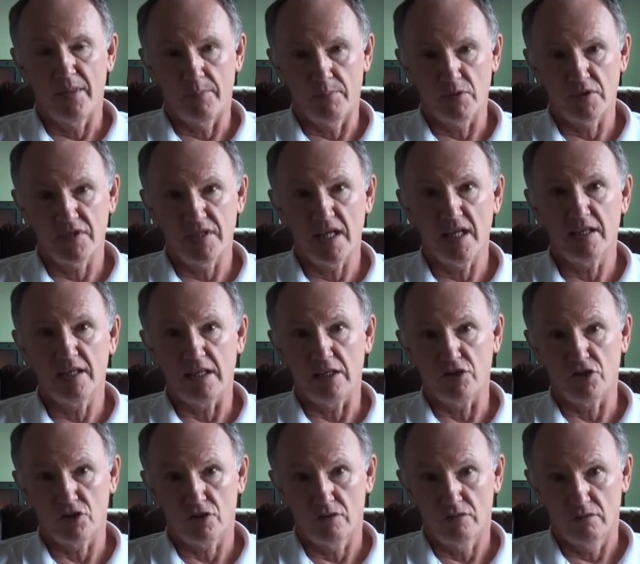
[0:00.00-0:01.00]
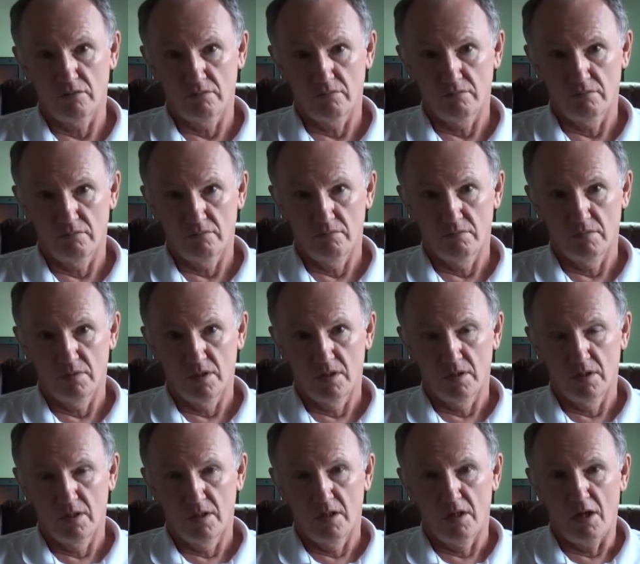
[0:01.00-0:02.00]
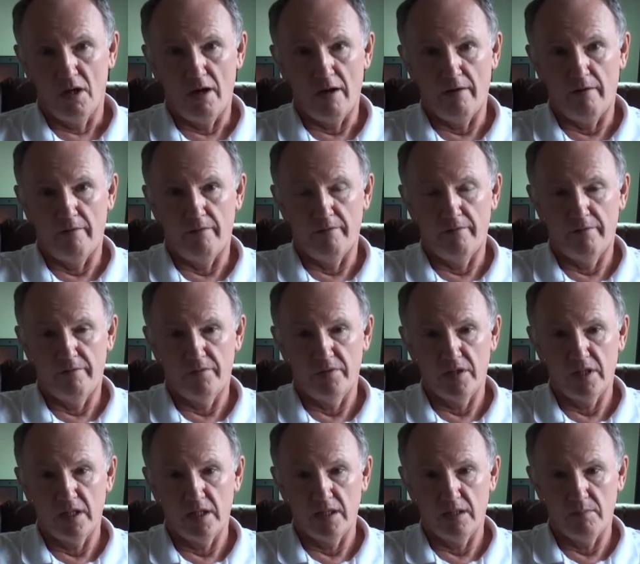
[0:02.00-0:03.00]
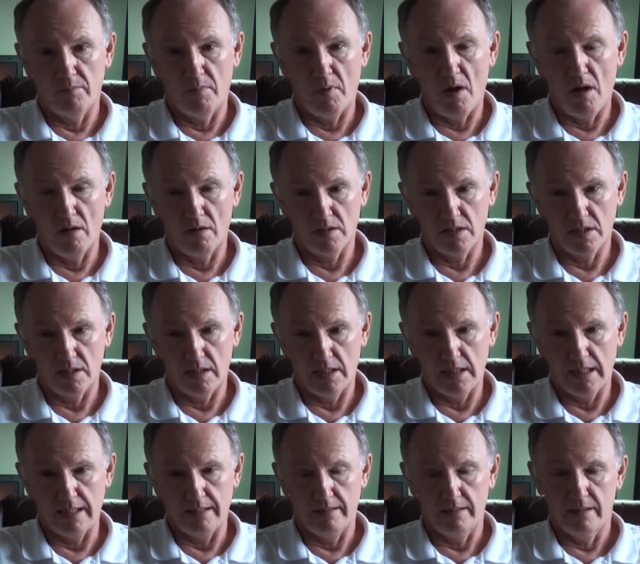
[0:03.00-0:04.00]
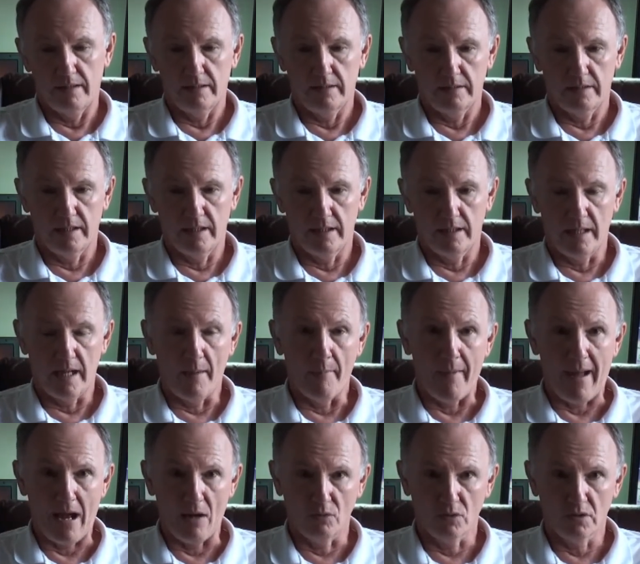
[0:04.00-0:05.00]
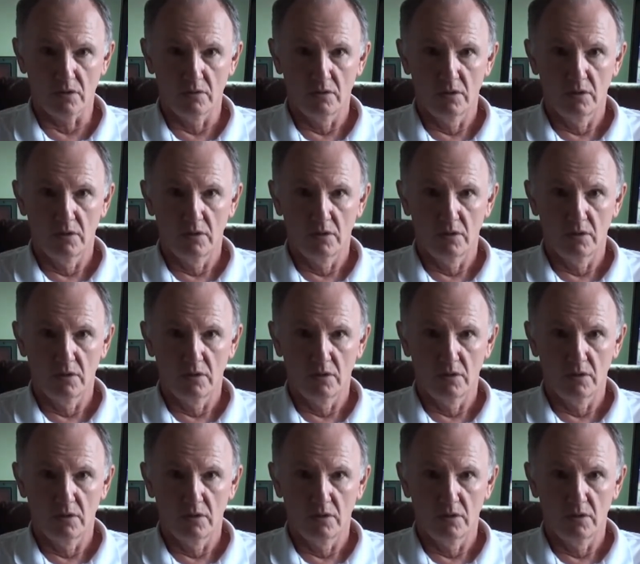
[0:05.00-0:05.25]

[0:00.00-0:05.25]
the percentage of the policy amount